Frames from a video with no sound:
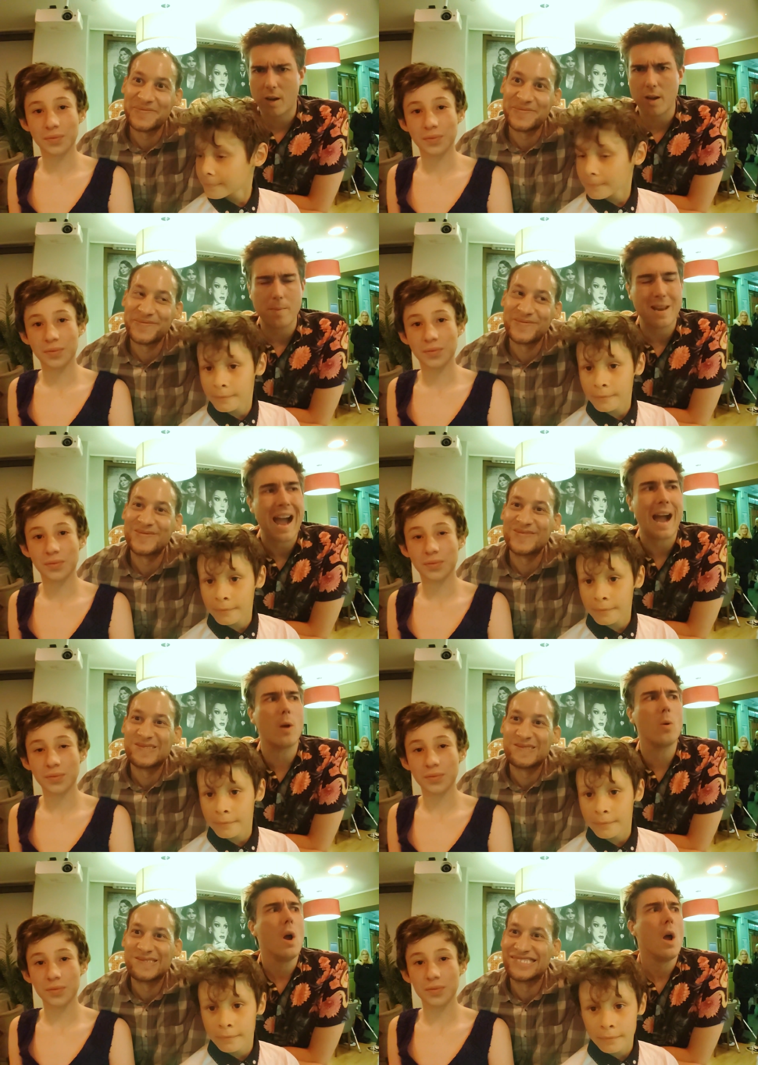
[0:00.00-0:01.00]
Speaker 1: time
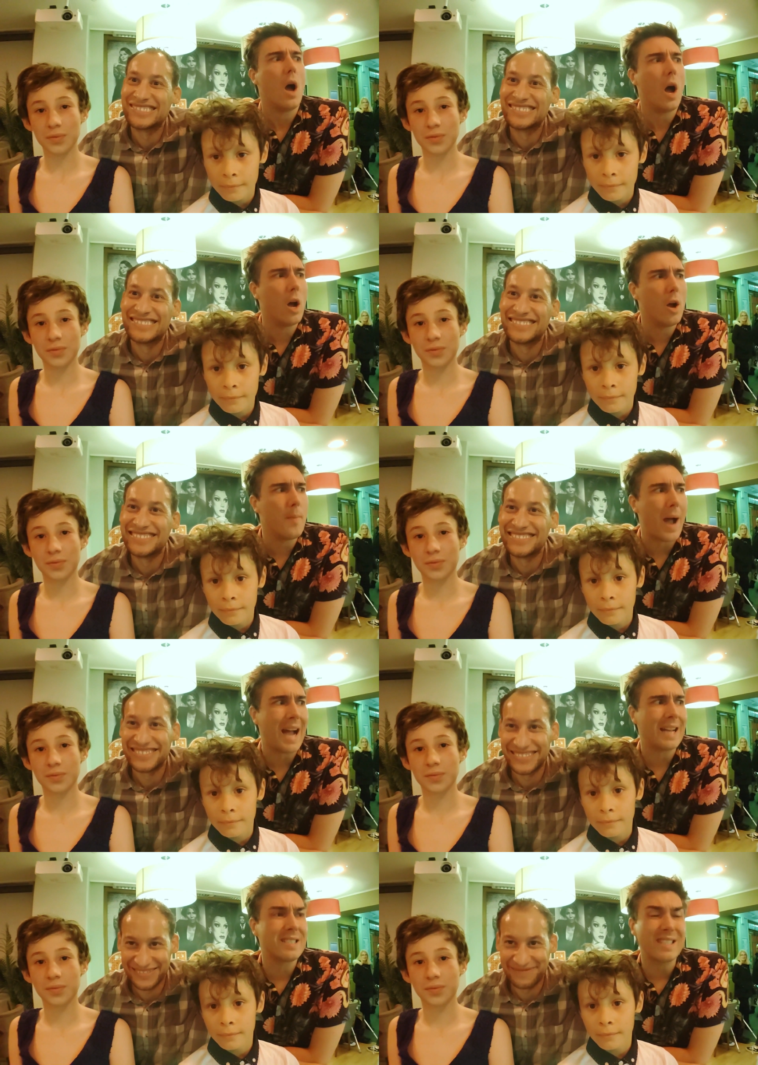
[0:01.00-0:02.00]
now, um,
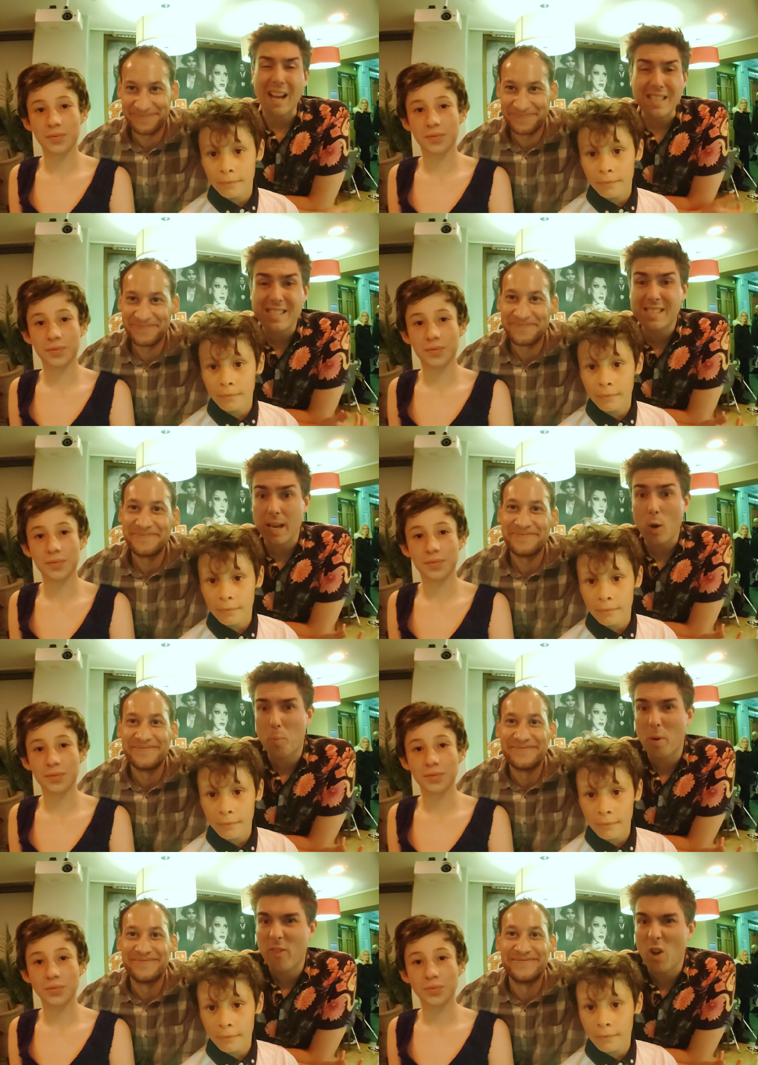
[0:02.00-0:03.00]
and I
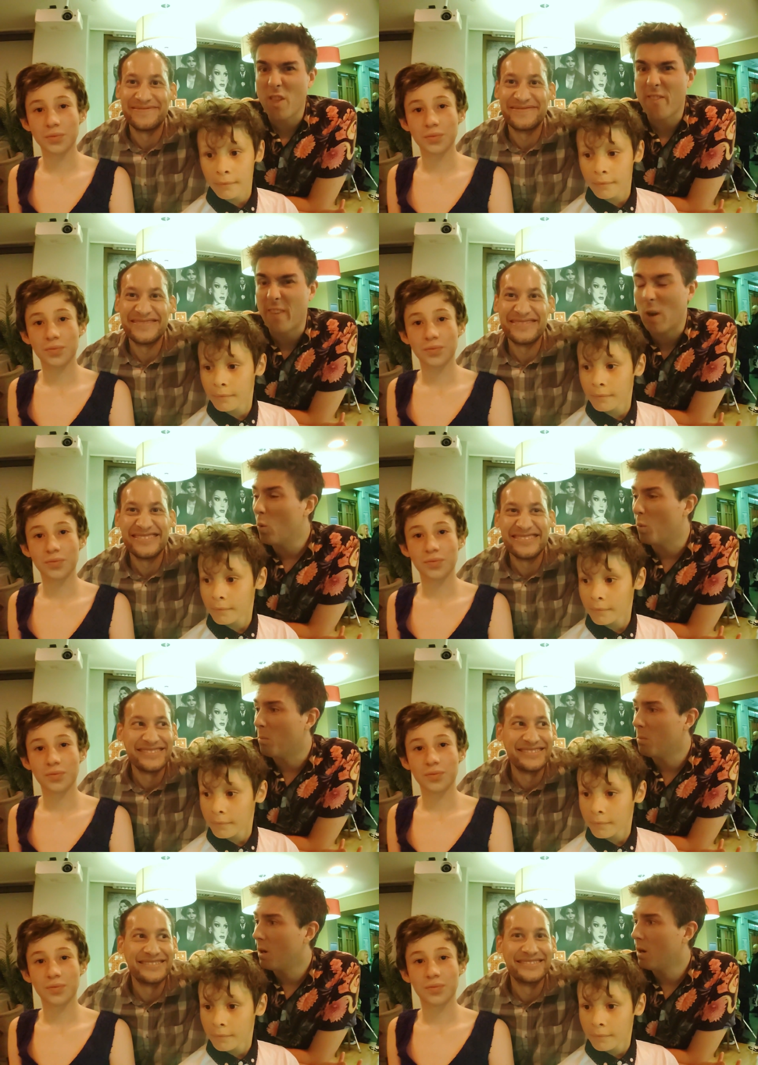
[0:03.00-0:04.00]
still prefer the
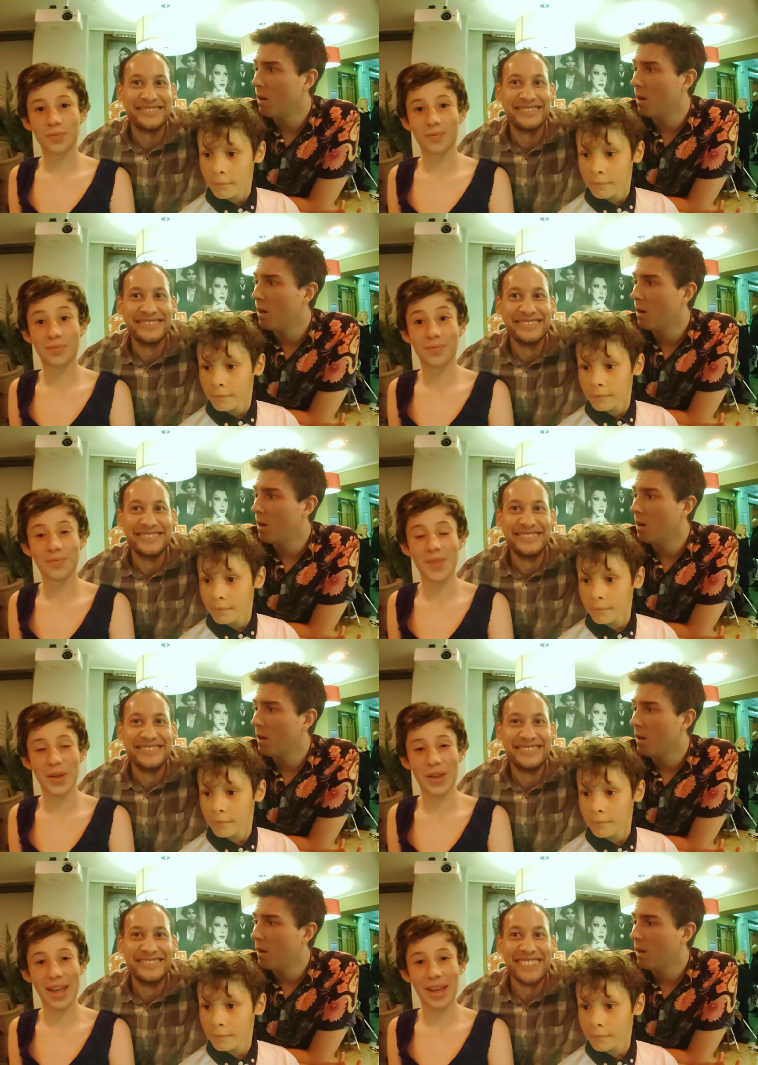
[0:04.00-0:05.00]
film.
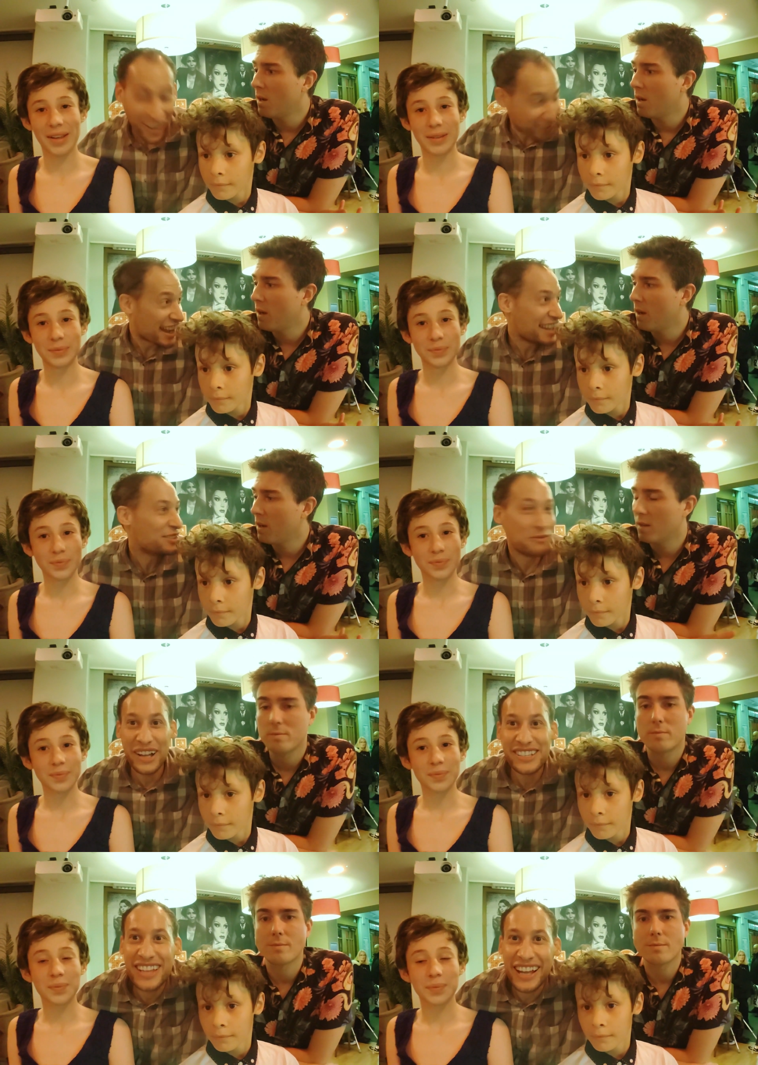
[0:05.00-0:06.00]
Speaker 2: Okay,
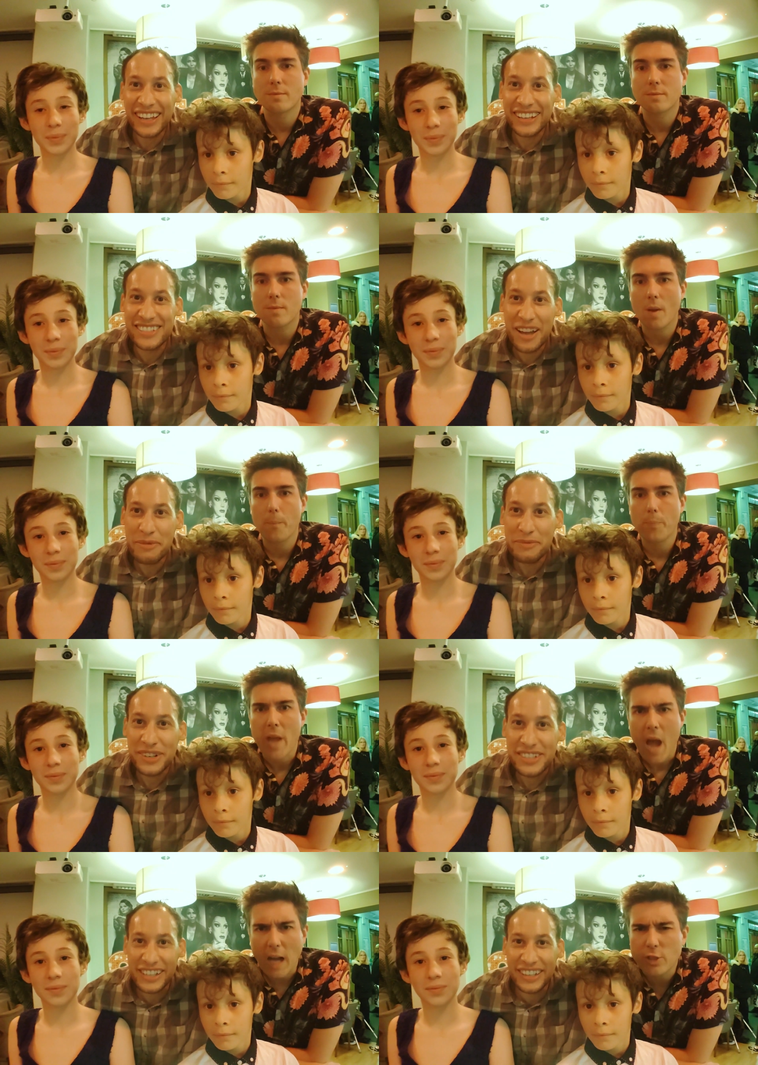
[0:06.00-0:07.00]
why is that, Legger
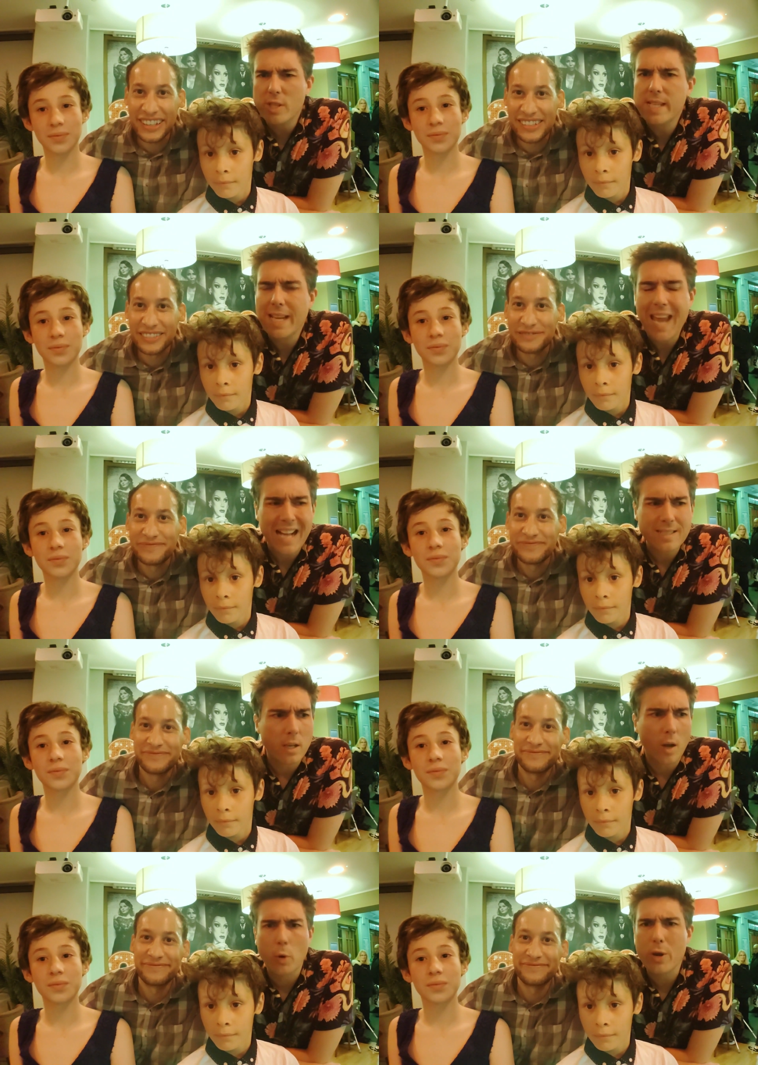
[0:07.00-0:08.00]
Simon? What do
Speaker 1: you think? I just think it
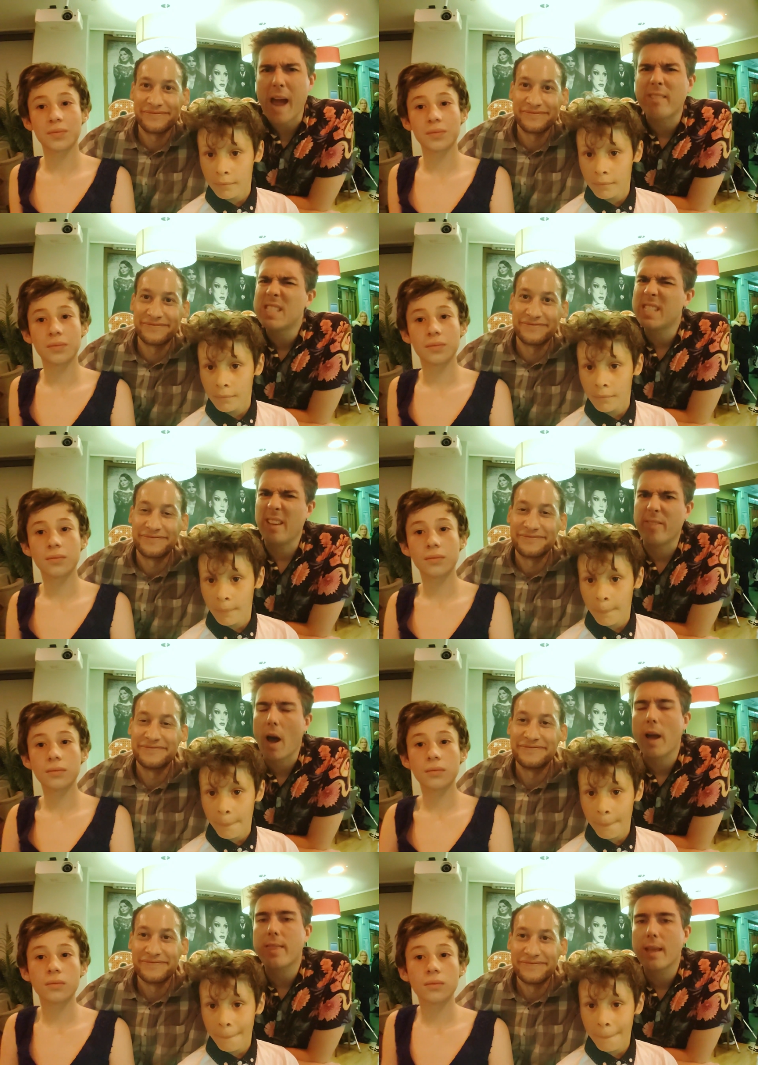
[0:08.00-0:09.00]
adds a lot more
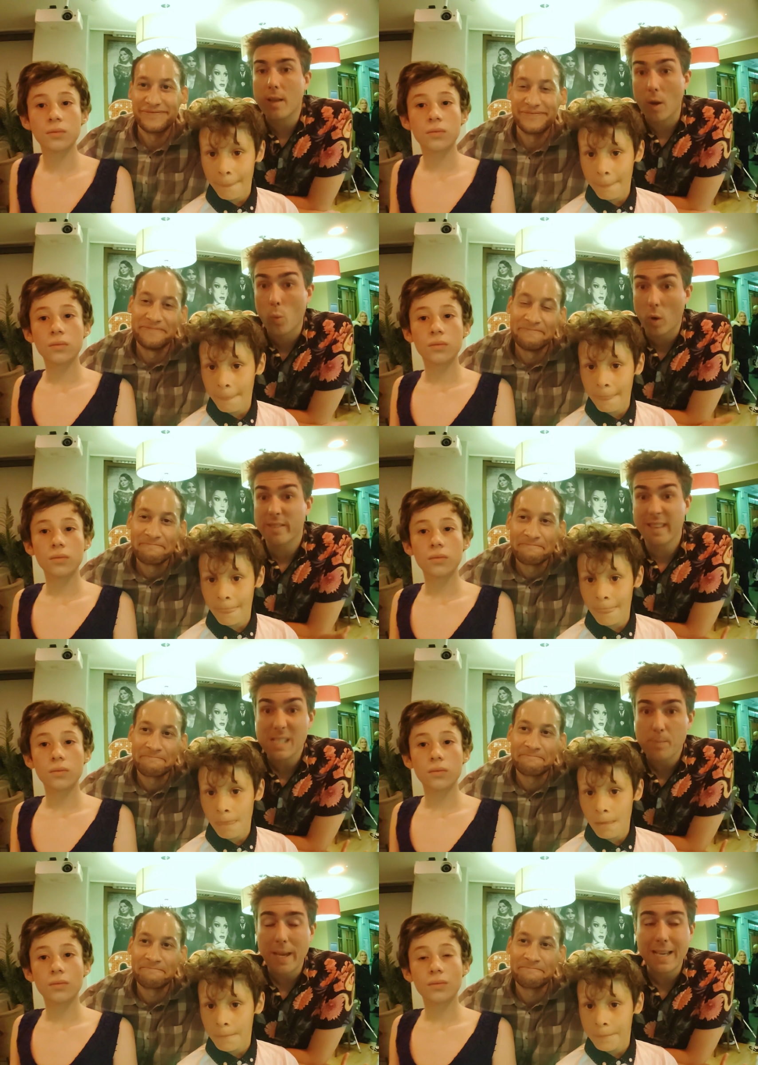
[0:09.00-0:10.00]
narrative. I think that what
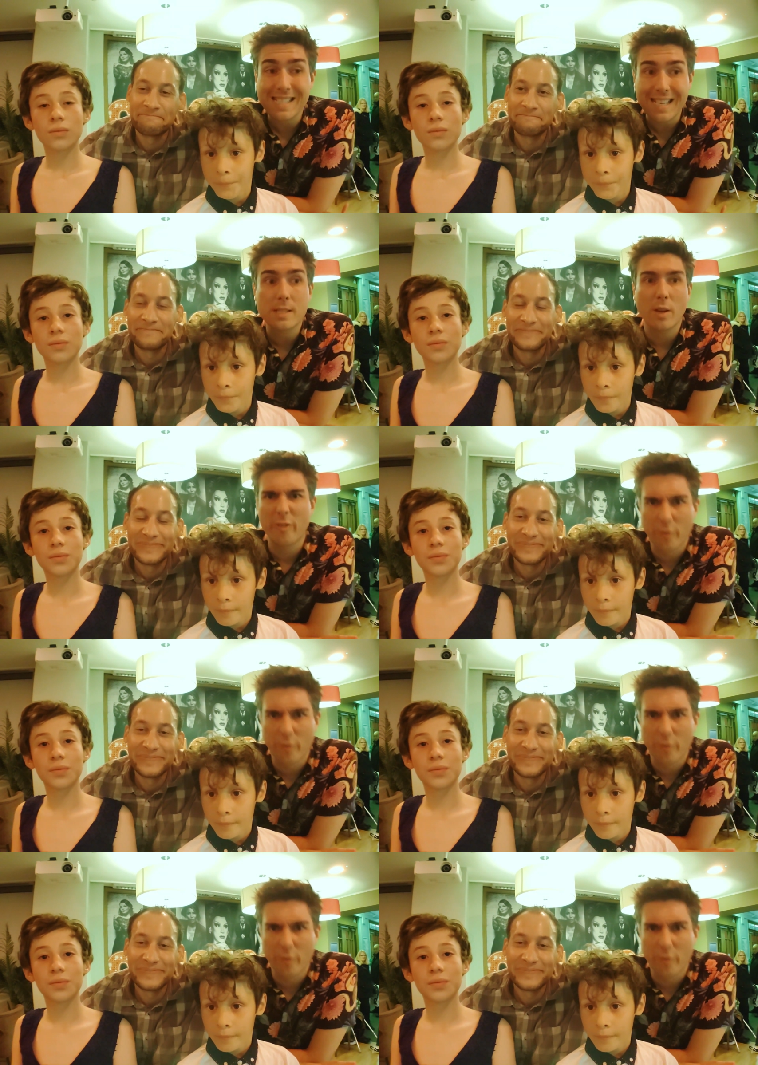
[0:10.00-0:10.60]
this piece is a